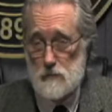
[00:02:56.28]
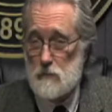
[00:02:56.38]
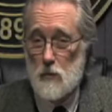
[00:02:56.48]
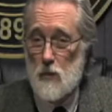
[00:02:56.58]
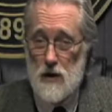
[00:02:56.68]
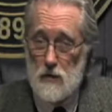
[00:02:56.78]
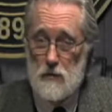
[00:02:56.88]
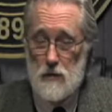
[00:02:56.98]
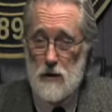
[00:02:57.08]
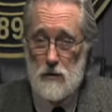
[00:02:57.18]
what
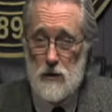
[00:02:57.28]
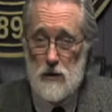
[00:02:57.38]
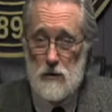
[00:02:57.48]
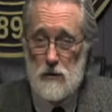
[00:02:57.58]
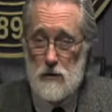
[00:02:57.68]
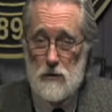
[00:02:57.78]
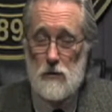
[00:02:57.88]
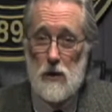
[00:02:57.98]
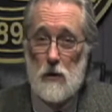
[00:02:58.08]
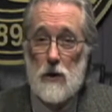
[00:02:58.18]
in
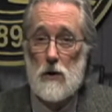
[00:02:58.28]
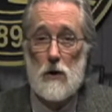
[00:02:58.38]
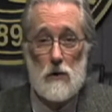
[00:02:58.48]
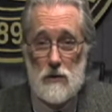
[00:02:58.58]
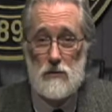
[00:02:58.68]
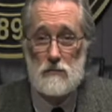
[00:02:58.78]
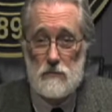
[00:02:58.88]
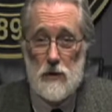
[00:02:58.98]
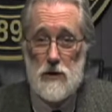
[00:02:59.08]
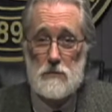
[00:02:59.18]
tort law we call
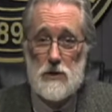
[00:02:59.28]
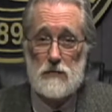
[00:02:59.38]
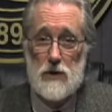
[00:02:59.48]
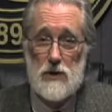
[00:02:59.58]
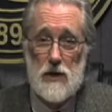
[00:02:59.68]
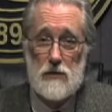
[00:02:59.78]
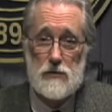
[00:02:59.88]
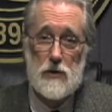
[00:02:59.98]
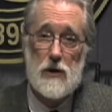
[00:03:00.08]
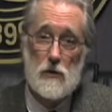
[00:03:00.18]
very specific standards
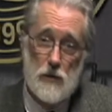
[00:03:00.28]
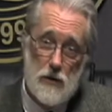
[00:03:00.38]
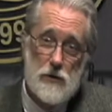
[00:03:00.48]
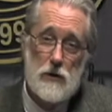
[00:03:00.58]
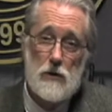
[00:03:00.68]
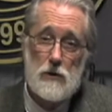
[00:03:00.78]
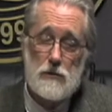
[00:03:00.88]
of care, what OSHA calls